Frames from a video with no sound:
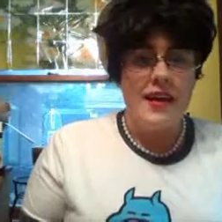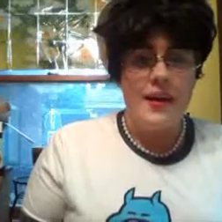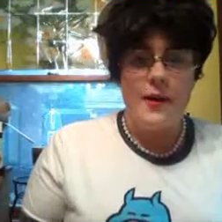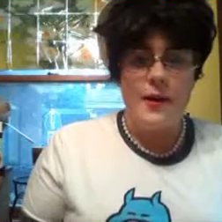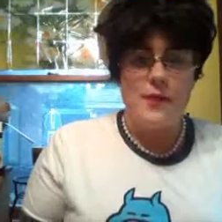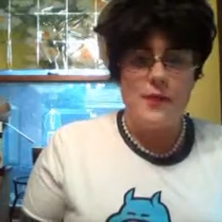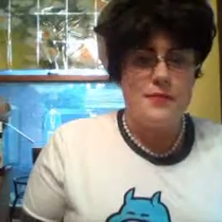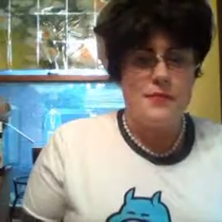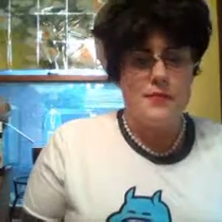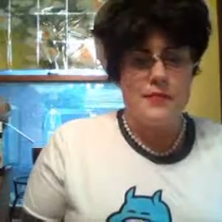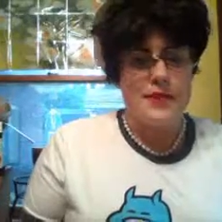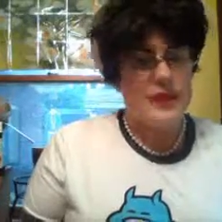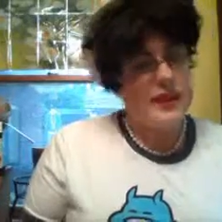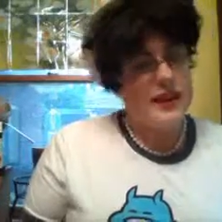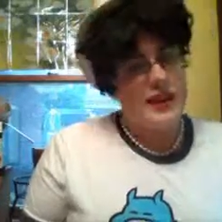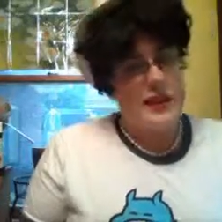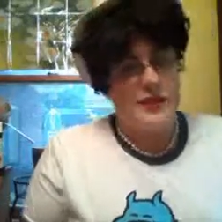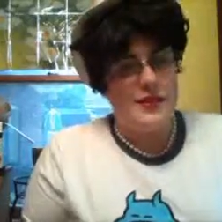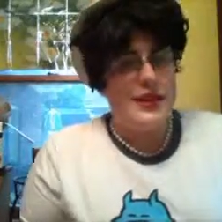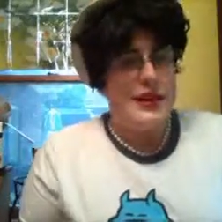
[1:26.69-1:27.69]
Um,
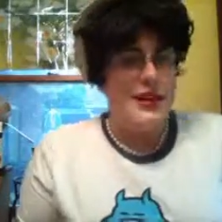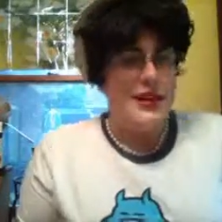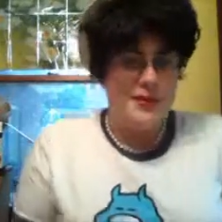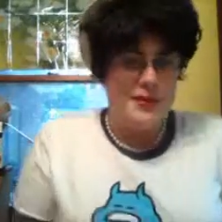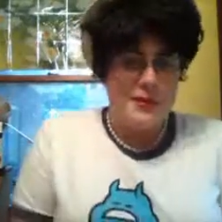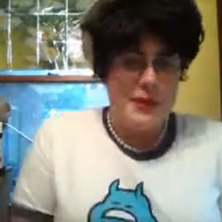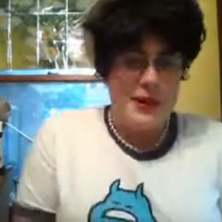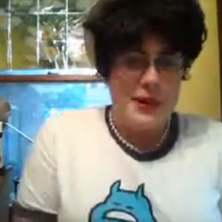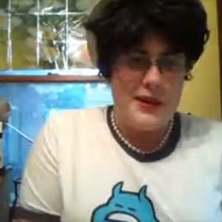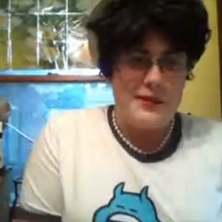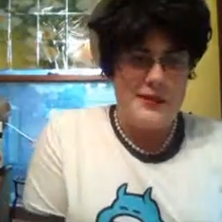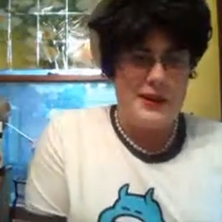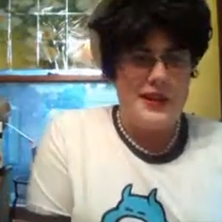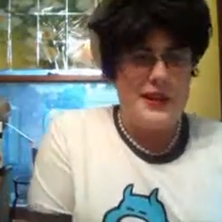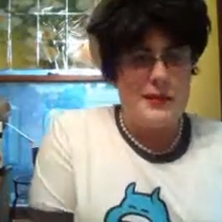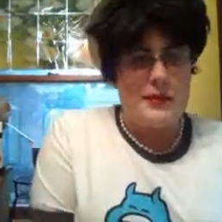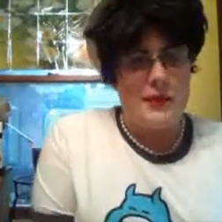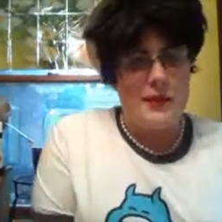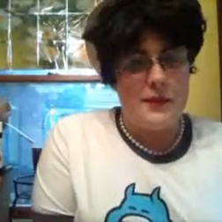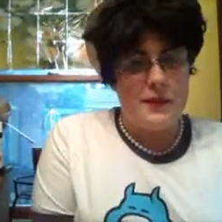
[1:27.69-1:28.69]
anyway, pardon me,
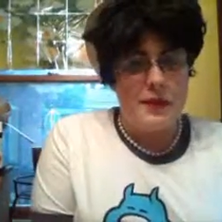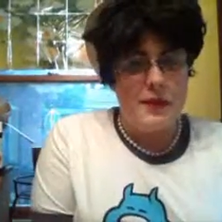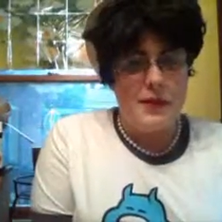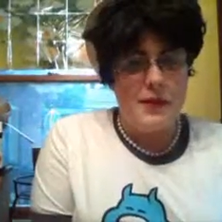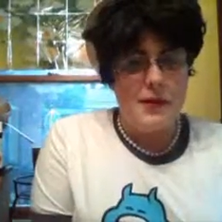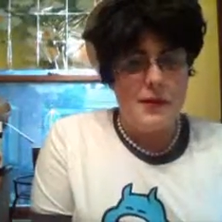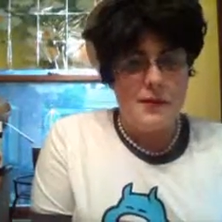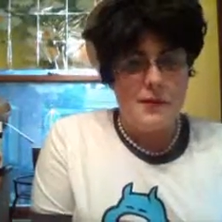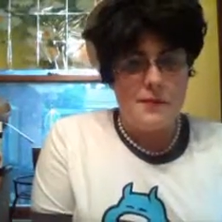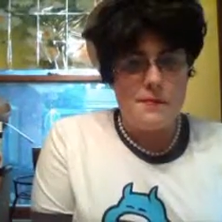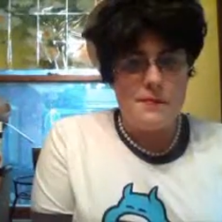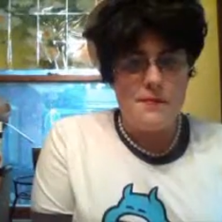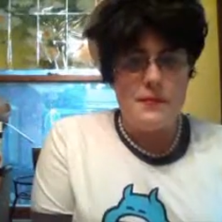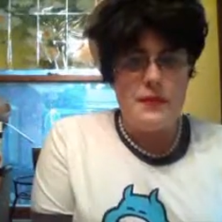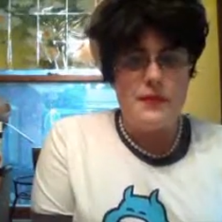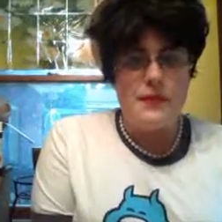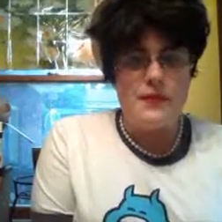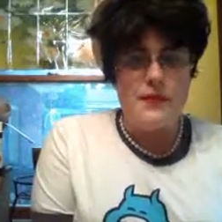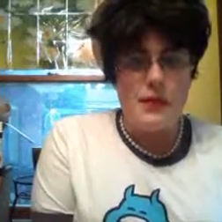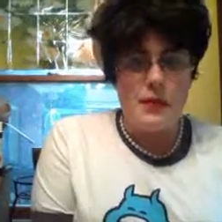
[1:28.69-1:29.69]
let me go on. Um,
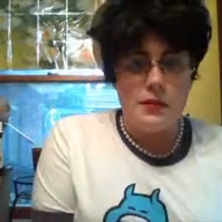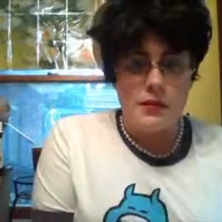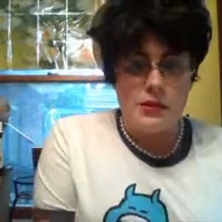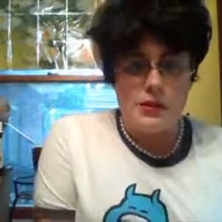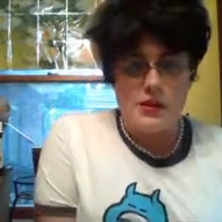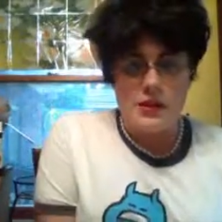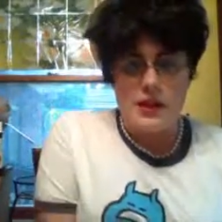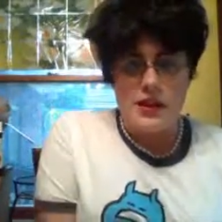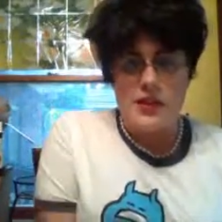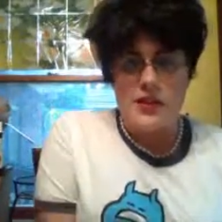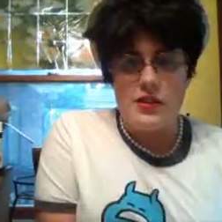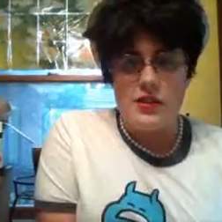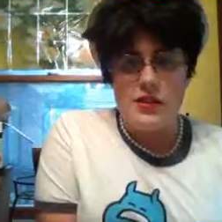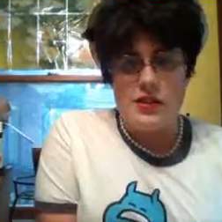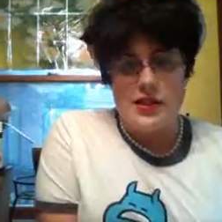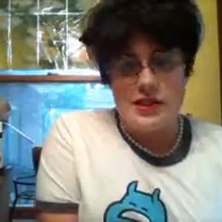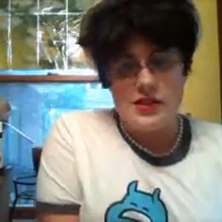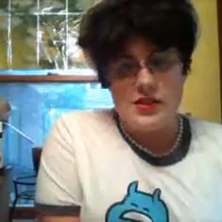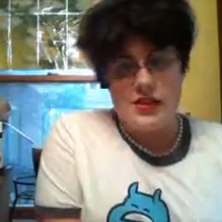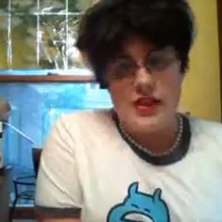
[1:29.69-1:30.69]
if I was stranded on a
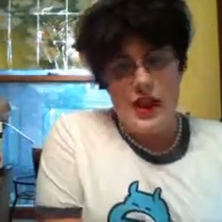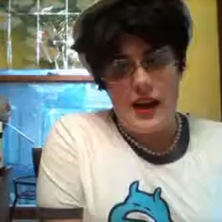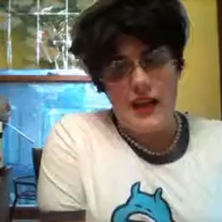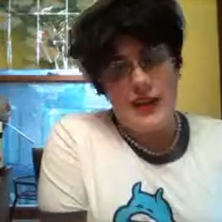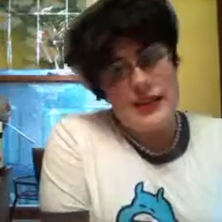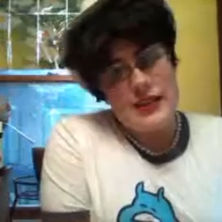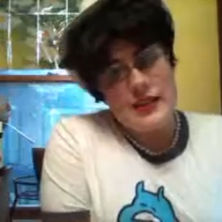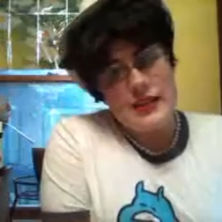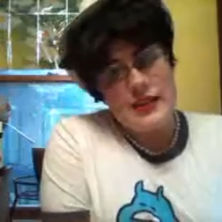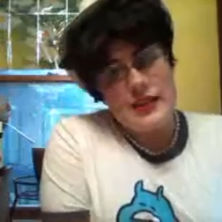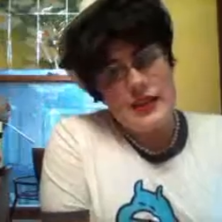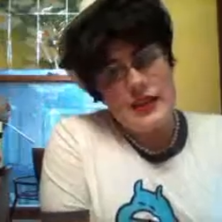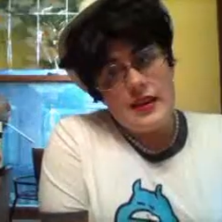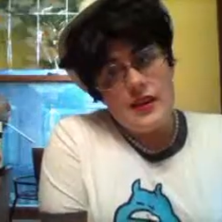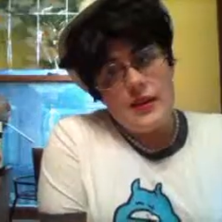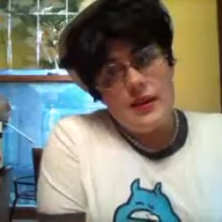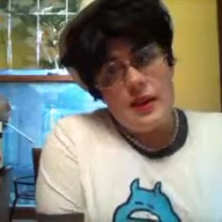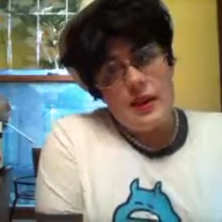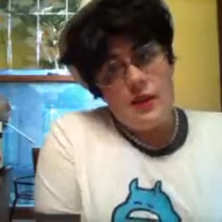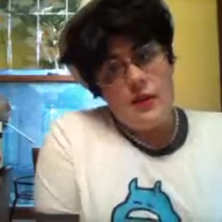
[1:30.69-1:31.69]
desert island,
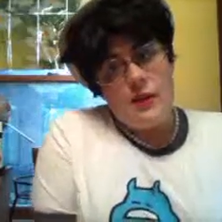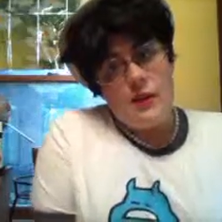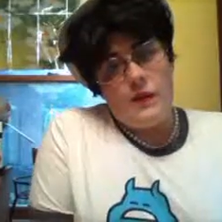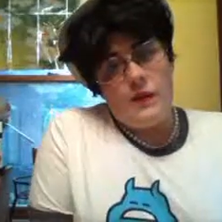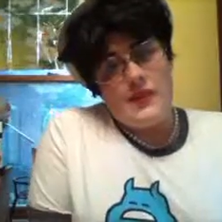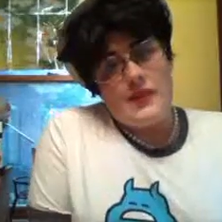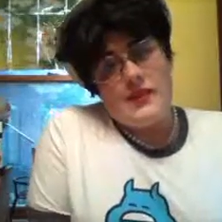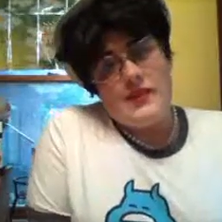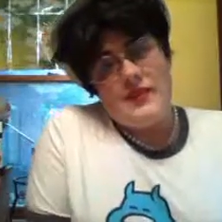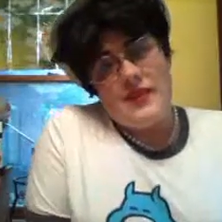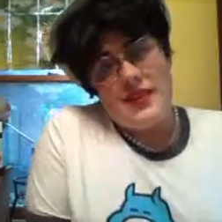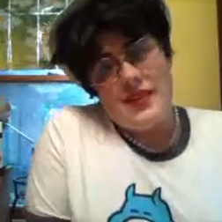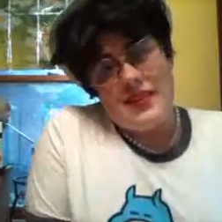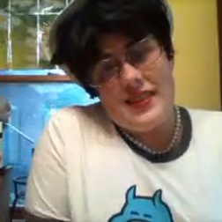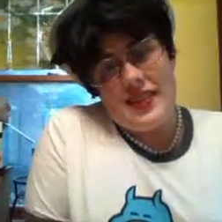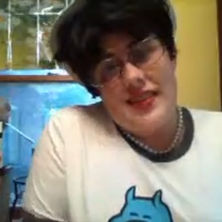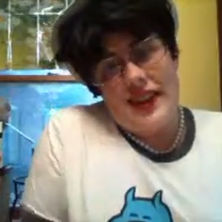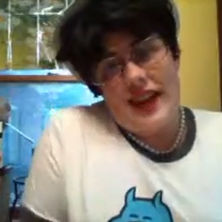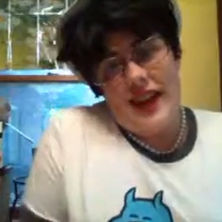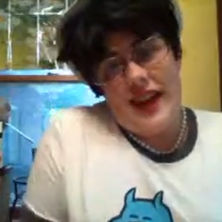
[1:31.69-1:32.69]
what was one
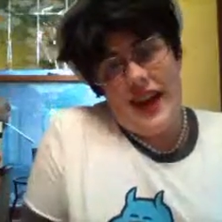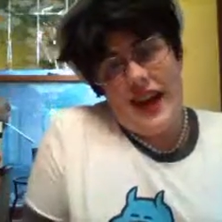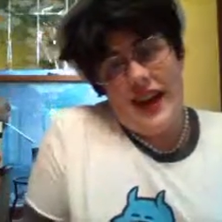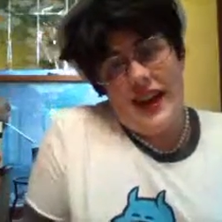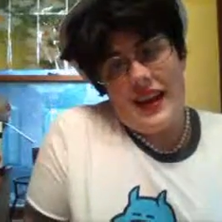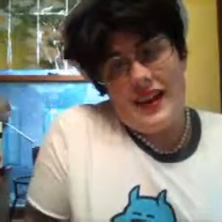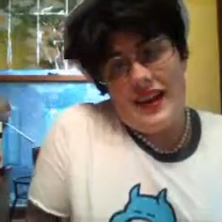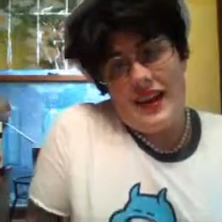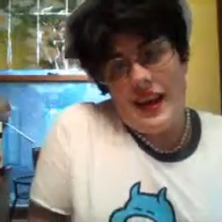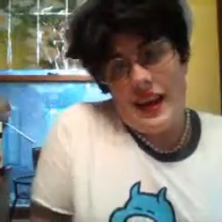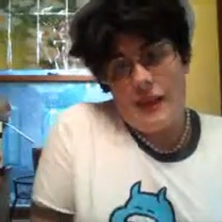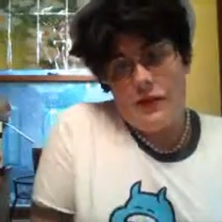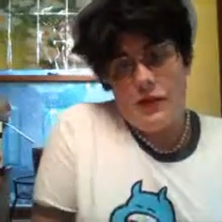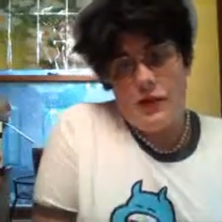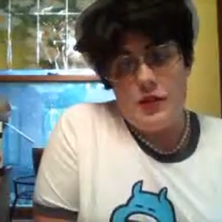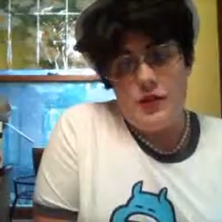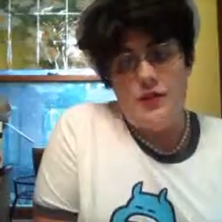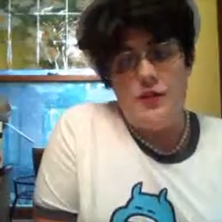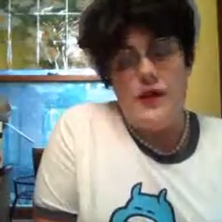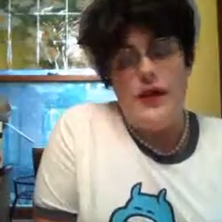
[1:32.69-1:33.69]
thing I'd have
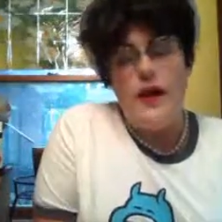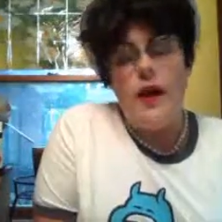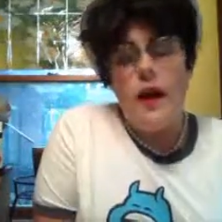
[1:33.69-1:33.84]
with me?